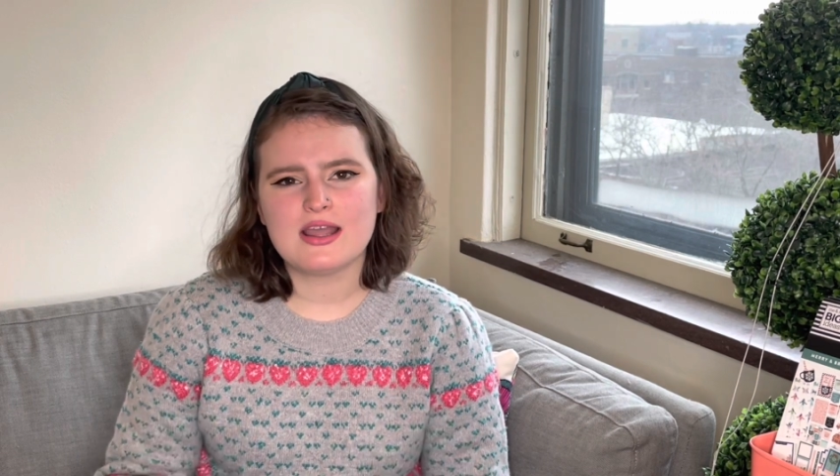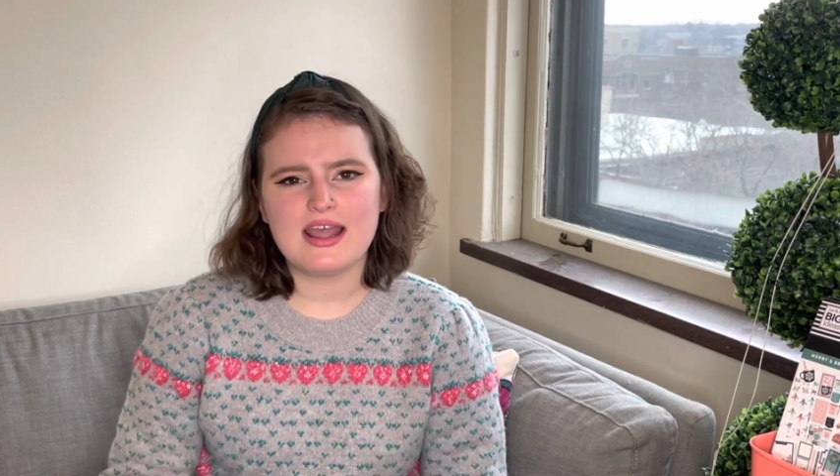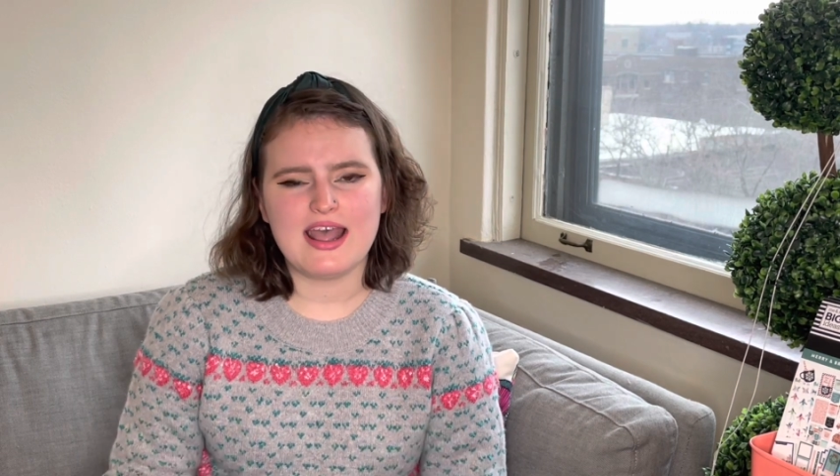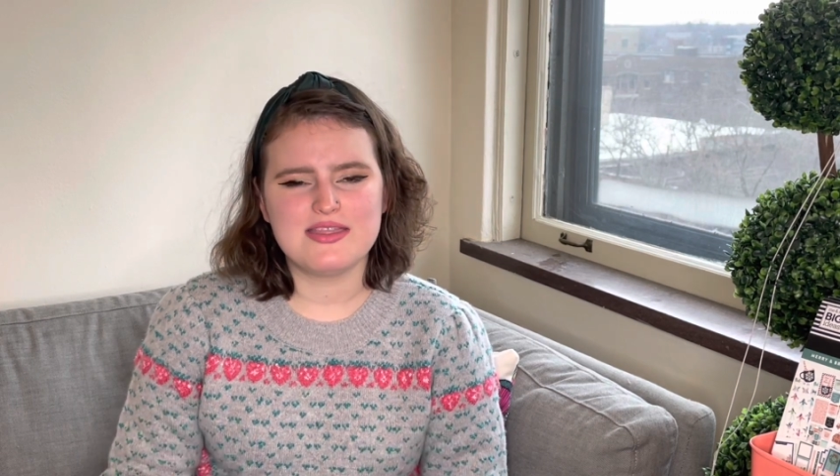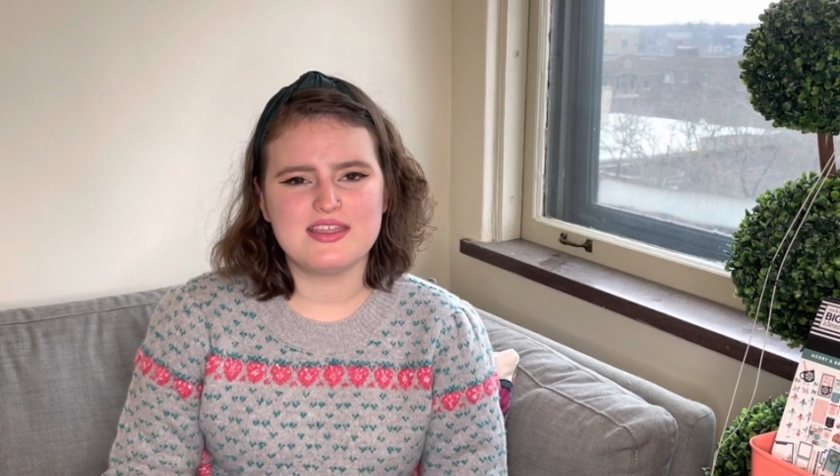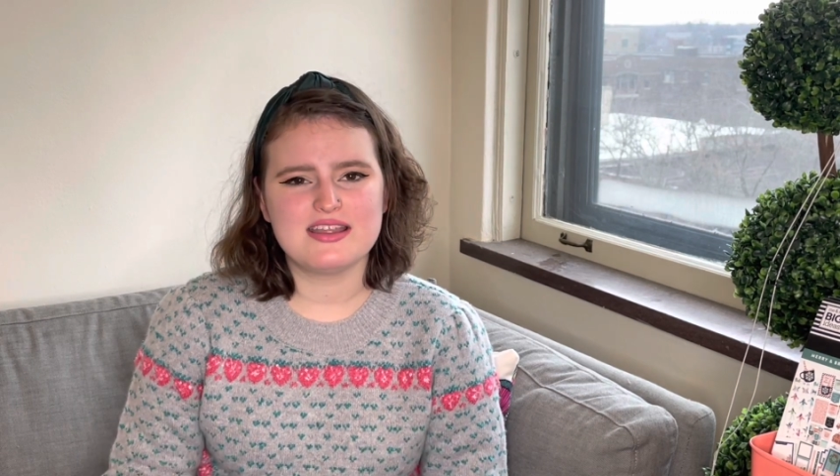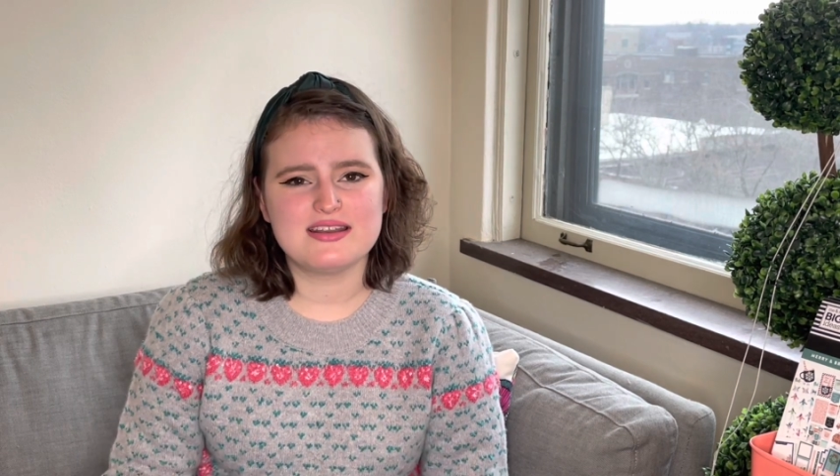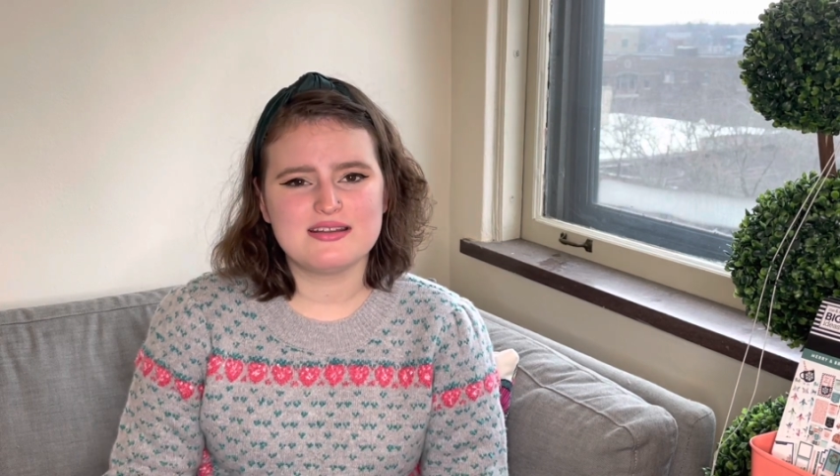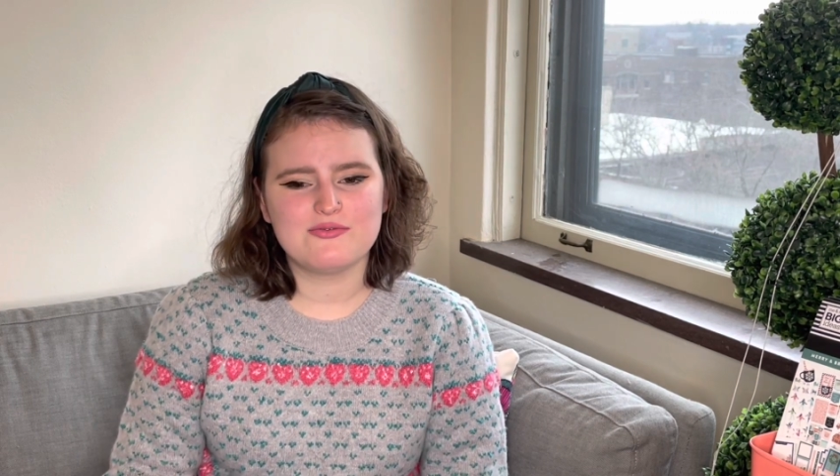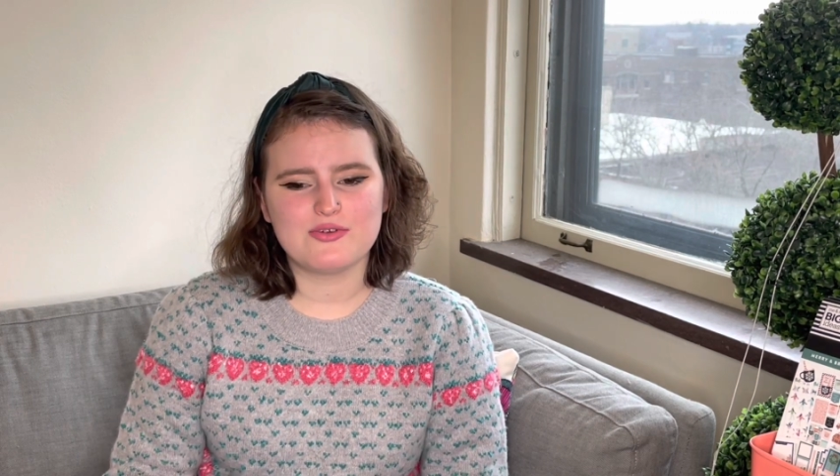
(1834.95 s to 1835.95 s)
And
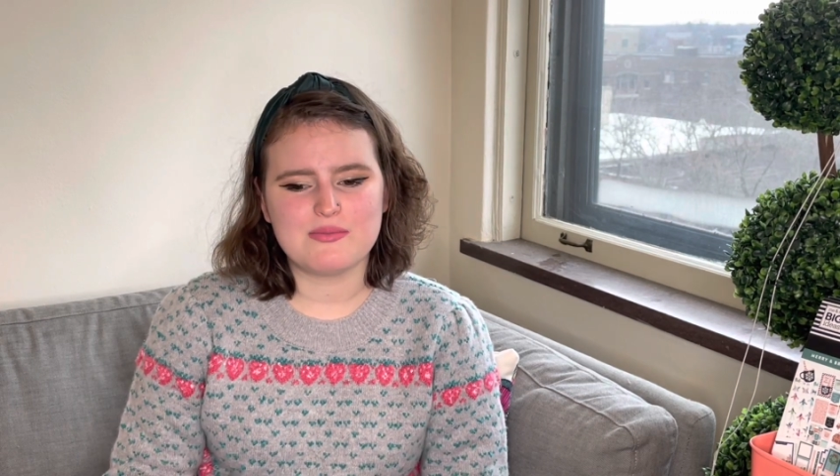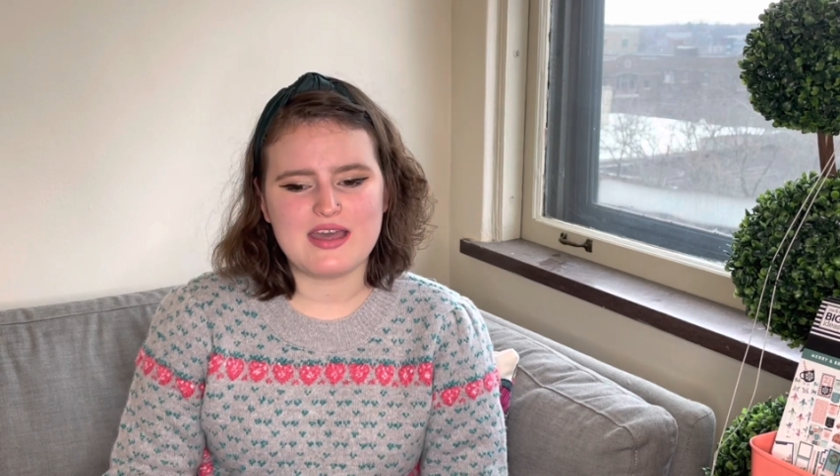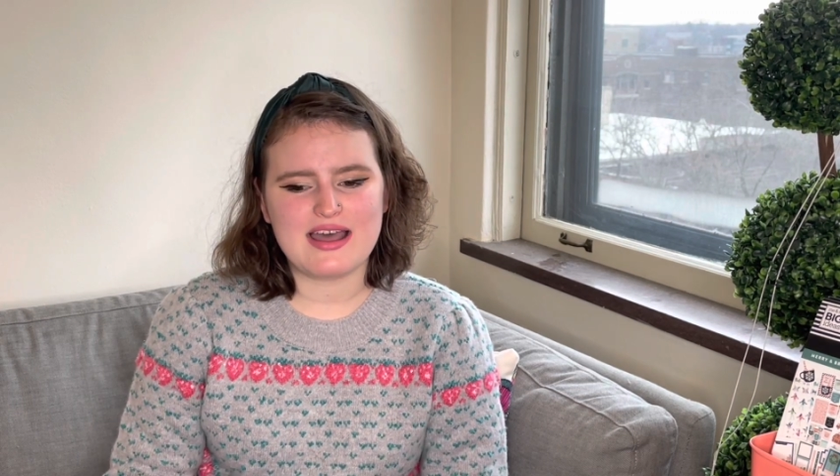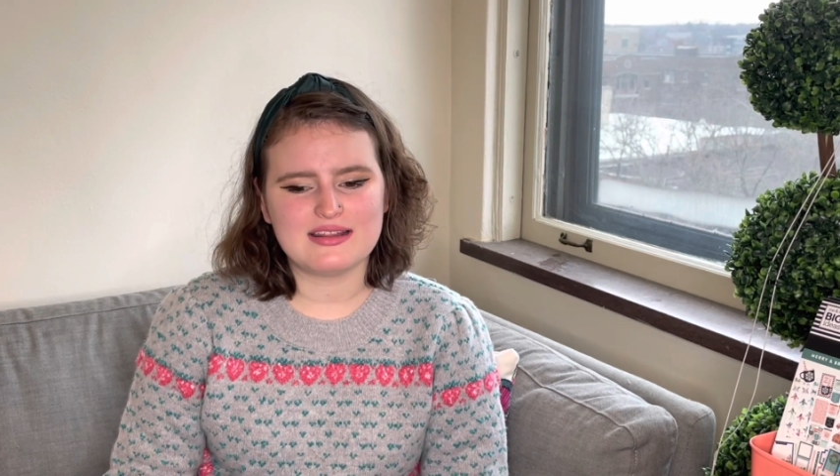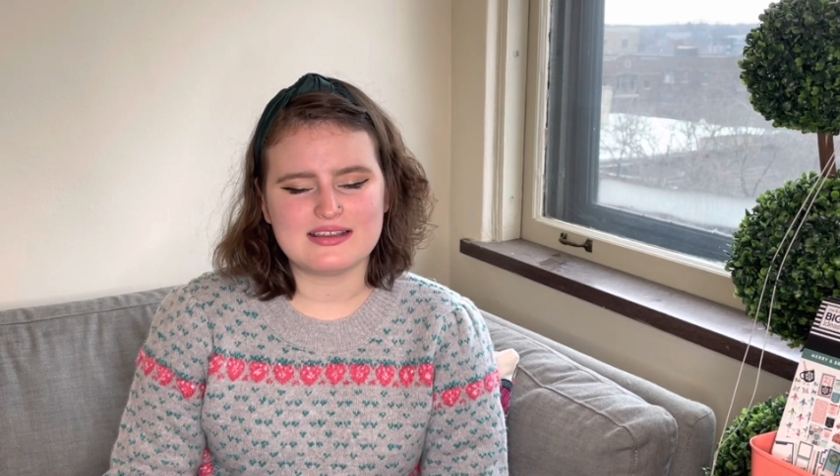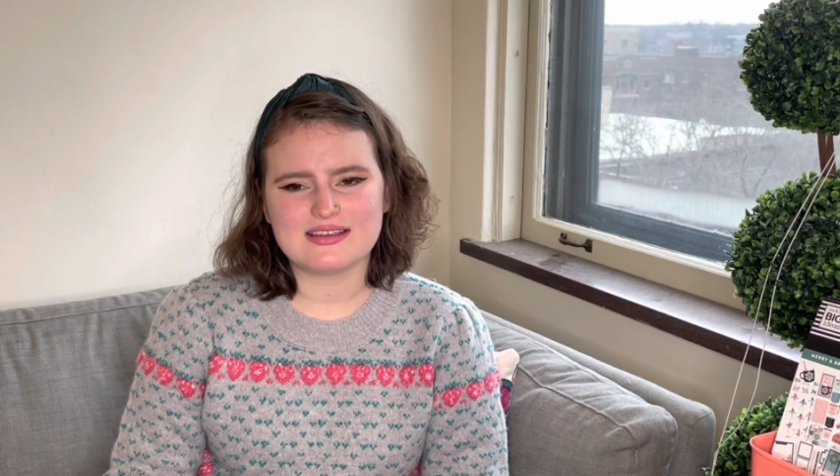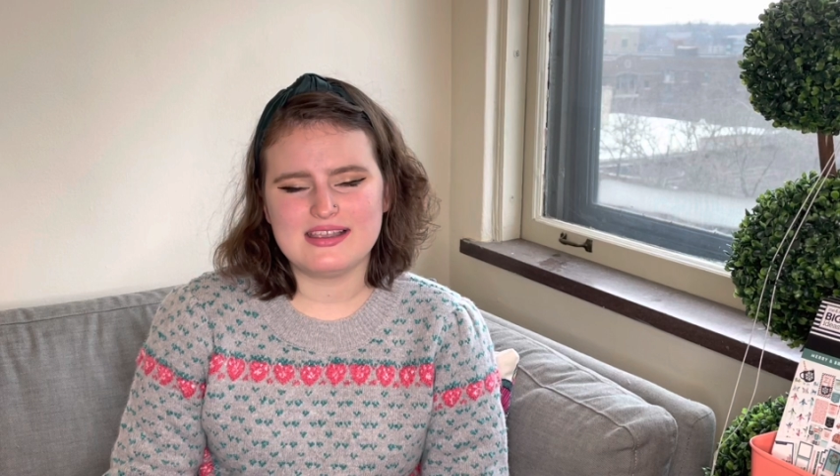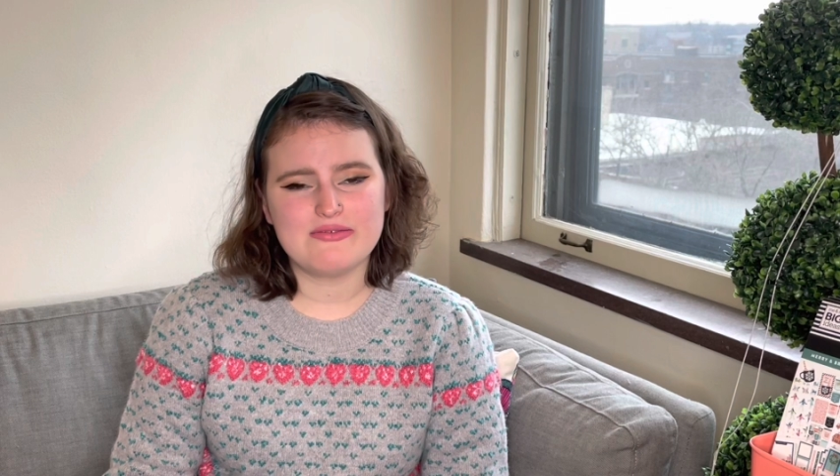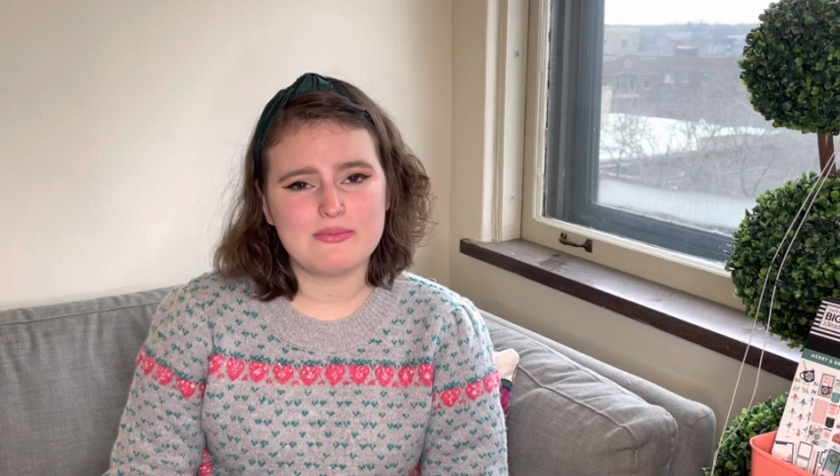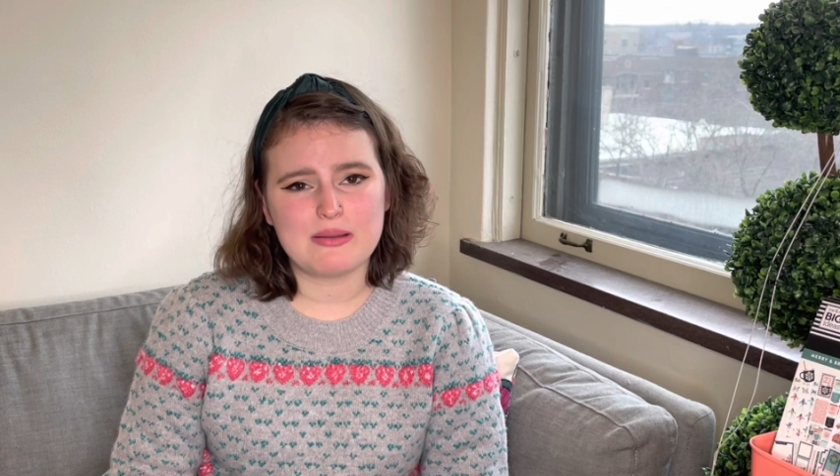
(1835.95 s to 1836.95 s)
then from that, like
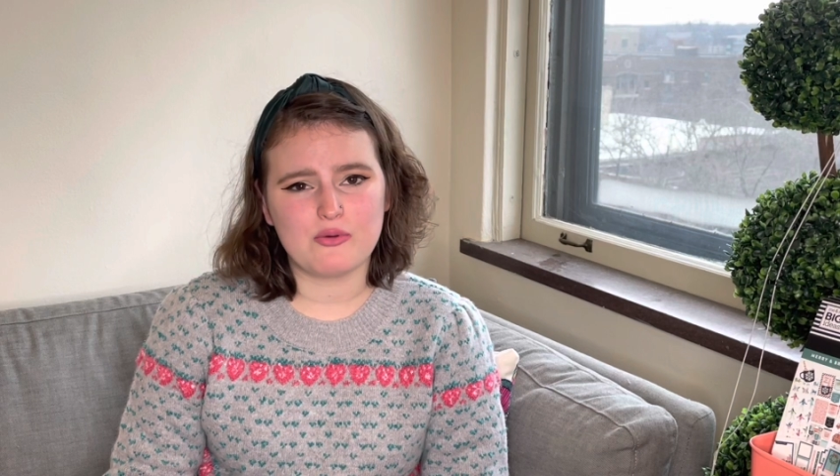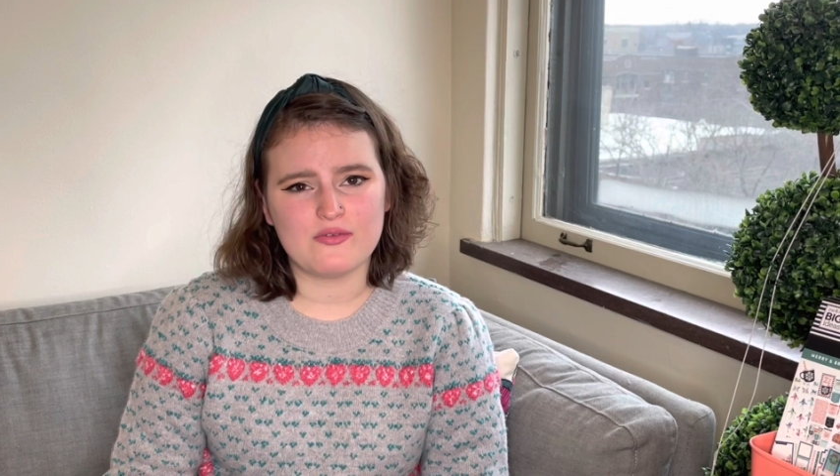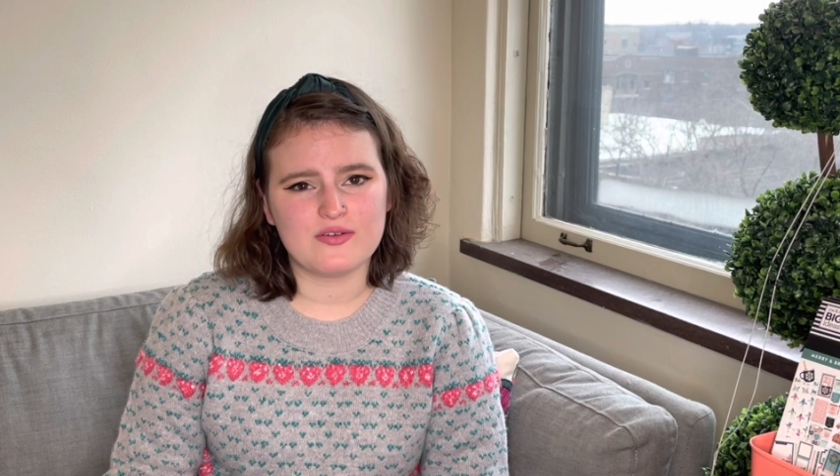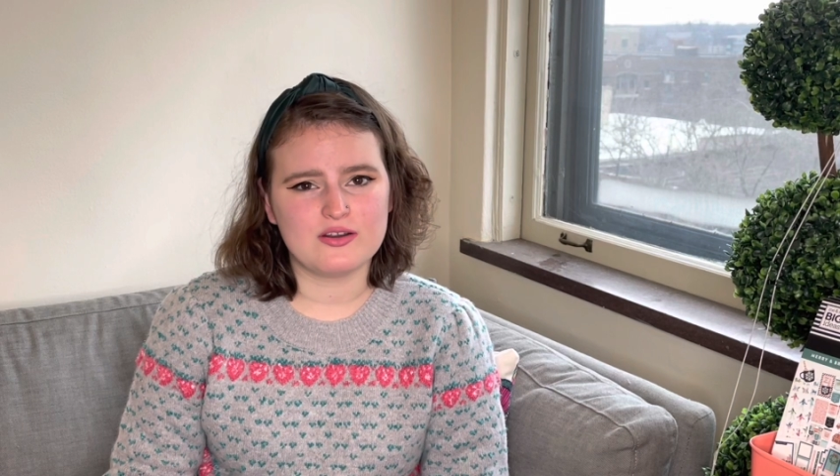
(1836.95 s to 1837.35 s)
even my boyfriend